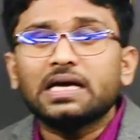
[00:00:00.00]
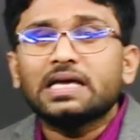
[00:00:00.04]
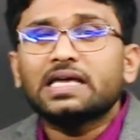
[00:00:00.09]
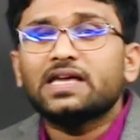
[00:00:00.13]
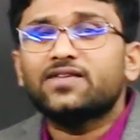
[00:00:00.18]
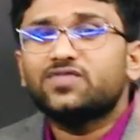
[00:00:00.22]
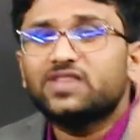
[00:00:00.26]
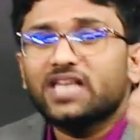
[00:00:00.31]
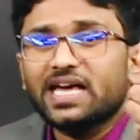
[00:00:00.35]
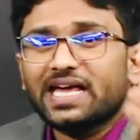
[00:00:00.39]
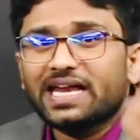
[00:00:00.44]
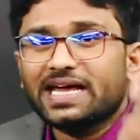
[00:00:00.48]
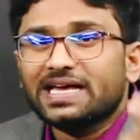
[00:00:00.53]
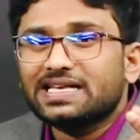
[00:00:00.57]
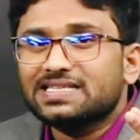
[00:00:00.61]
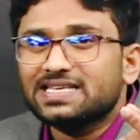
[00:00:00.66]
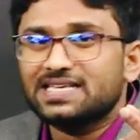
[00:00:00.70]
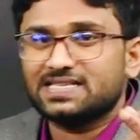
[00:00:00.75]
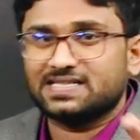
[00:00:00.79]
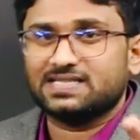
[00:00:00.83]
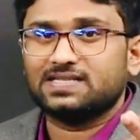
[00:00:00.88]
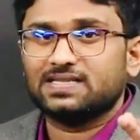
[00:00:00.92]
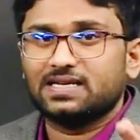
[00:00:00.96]
if there
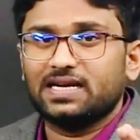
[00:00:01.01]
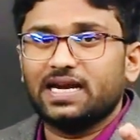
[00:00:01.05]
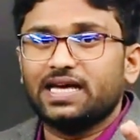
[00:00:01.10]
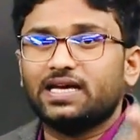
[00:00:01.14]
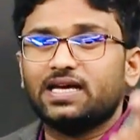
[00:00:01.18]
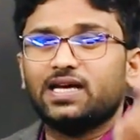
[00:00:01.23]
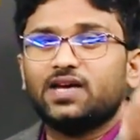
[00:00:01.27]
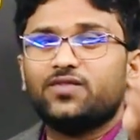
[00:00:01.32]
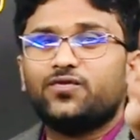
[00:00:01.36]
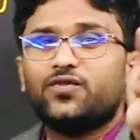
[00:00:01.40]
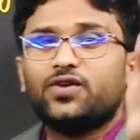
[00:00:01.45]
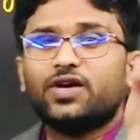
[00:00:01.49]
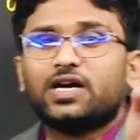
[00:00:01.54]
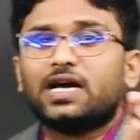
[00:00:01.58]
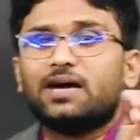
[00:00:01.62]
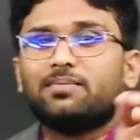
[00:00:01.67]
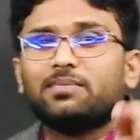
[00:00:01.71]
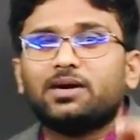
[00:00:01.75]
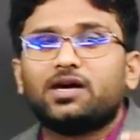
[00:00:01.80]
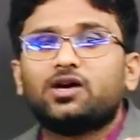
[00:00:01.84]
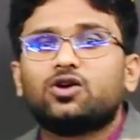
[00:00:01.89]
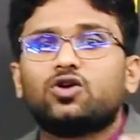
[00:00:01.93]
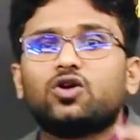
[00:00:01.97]
exists, like if we
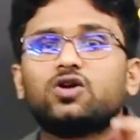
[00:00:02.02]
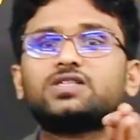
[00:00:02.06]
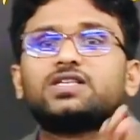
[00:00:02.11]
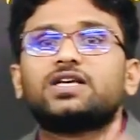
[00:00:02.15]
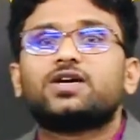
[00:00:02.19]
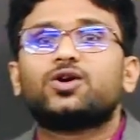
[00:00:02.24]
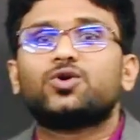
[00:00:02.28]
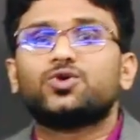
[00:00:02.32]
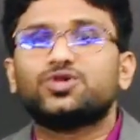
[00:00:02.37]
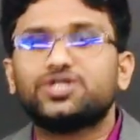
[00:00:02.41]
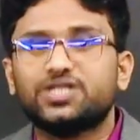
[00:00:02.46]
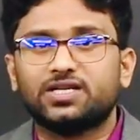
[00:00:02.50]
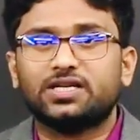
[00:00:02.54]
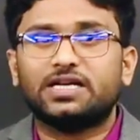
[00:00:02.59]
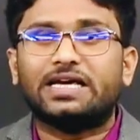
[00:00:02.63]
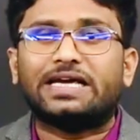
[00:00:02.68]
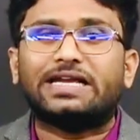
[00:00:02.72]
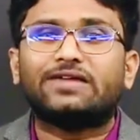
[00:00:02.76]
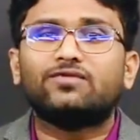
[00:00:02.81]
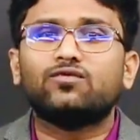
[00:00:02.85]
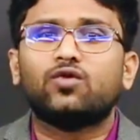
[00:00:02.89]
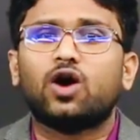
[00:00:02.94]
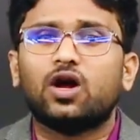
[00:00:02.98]
come across a question
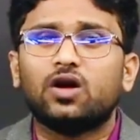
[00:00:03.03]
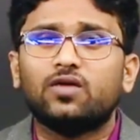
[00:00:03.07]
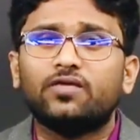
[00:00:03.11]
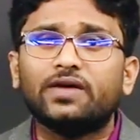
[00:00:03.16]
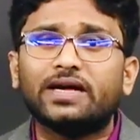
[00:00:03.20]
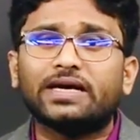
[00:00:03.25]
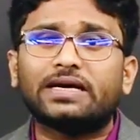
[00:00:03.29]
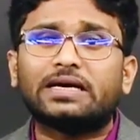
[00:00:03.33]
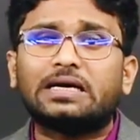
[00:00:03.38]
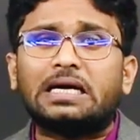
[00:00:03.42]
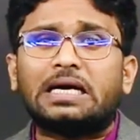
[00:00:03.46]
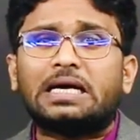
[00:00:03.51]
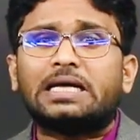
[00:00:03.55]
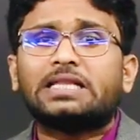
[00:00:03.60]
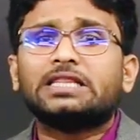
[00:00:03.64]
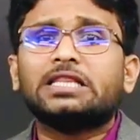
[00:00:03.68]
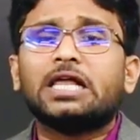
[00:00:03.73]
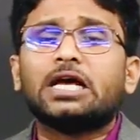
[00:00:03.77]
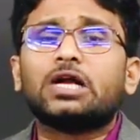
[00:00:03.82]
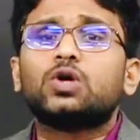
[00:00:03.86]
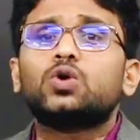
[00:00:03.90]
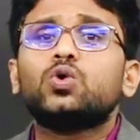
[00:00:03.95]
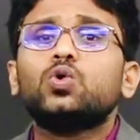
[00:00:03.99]
involving
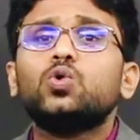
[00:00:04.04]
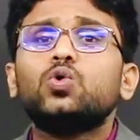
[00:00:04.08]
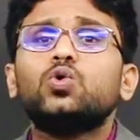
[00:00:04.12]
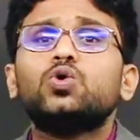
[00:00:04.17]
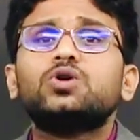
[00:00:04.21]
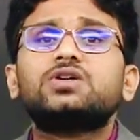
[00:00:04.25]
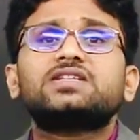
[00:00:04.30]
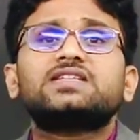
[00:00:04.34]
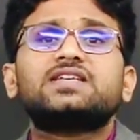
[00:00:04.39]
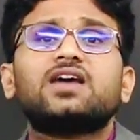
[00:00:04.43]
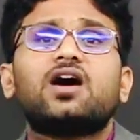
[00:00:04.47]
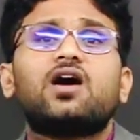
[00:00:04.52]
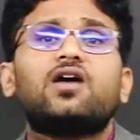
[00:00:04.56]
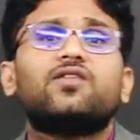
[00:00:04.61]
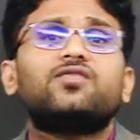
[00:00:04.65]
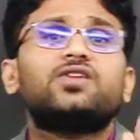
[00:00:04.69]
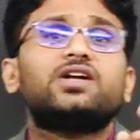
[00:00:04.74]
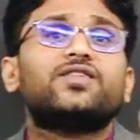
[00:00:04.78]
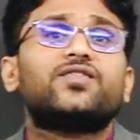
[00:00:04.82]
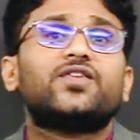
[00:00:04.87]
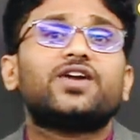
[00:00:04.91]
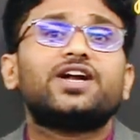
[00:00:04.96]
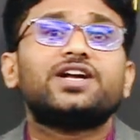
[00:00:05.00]
the roots
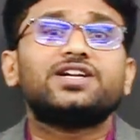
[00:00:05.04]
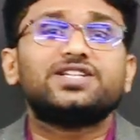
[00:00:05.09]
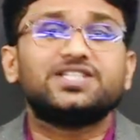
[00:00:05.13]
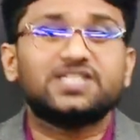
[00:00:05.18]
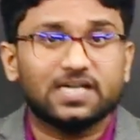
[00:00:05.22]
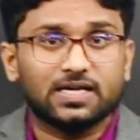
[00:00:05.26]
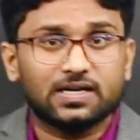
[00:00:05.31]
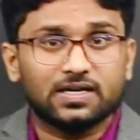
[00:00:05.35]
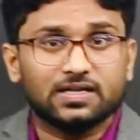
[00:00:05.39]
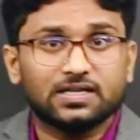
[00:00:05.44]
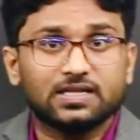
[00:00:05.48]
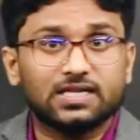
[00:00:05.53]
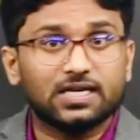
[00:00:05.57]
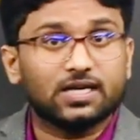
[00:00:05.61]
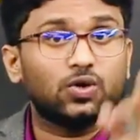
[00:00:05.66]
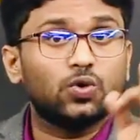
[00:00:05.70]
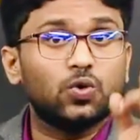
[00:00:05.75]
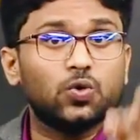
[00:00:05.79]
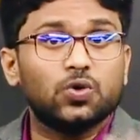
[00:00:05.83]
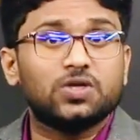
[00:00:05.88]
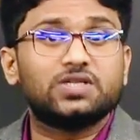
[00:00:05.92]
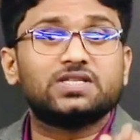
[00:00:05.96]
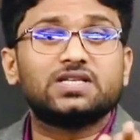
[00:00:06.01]
of differential, then
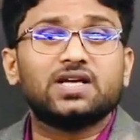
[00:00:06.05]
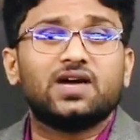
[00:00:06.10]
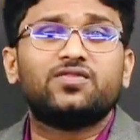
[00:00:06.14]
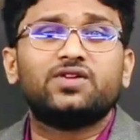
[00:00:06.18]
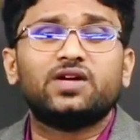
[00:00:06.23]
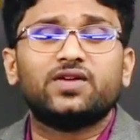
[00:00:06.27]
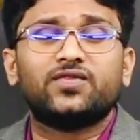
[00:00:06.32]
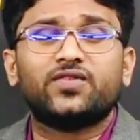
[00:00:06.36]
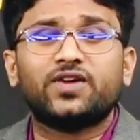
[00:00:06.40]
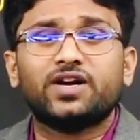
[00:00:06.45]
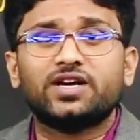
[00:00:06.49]
most of